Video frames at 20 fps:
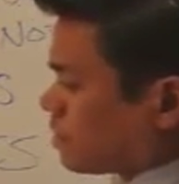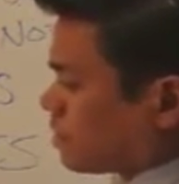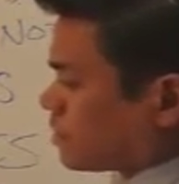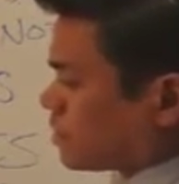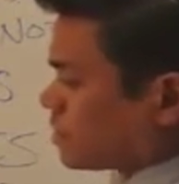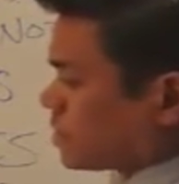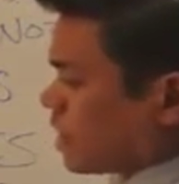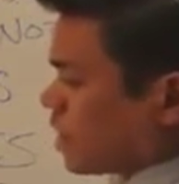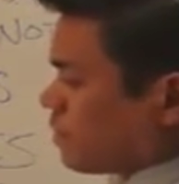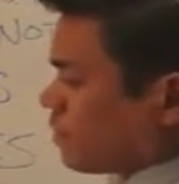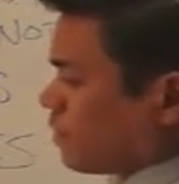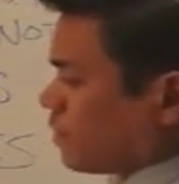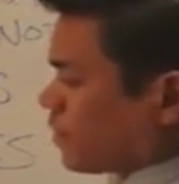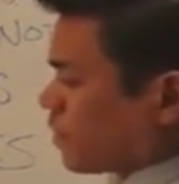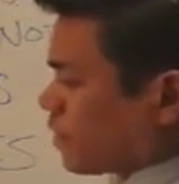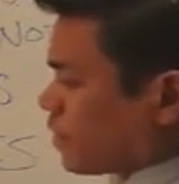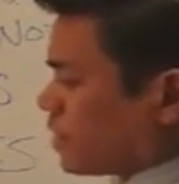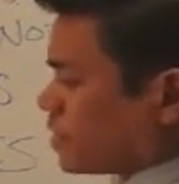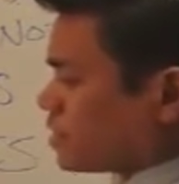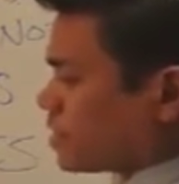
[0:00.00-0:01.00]
sample
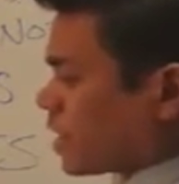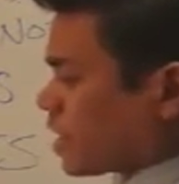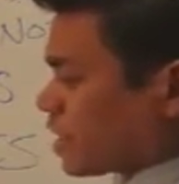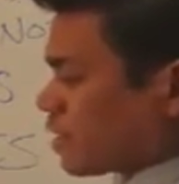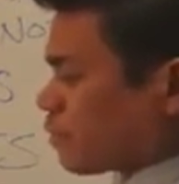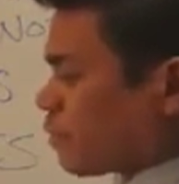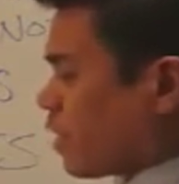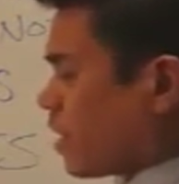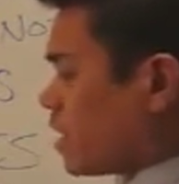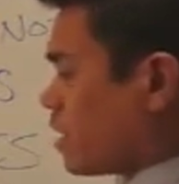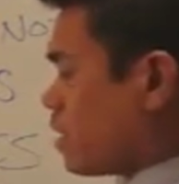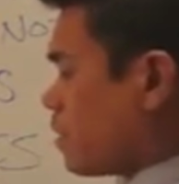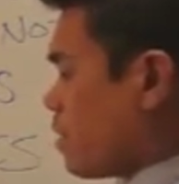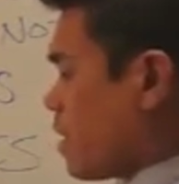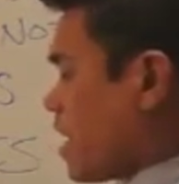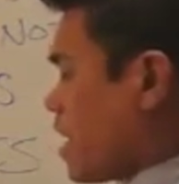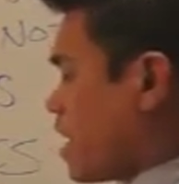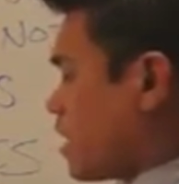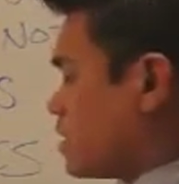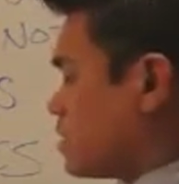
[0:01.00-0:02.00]
30-second radio
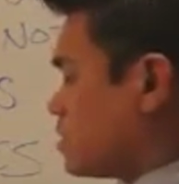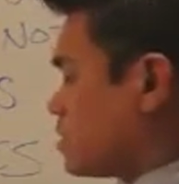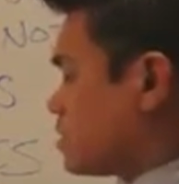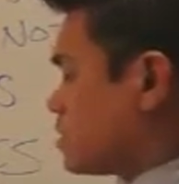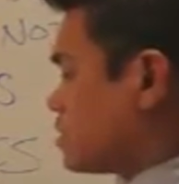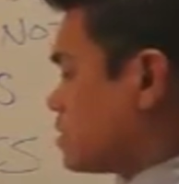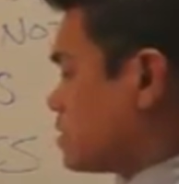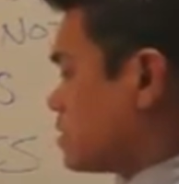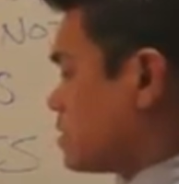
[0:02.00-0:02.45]
ads.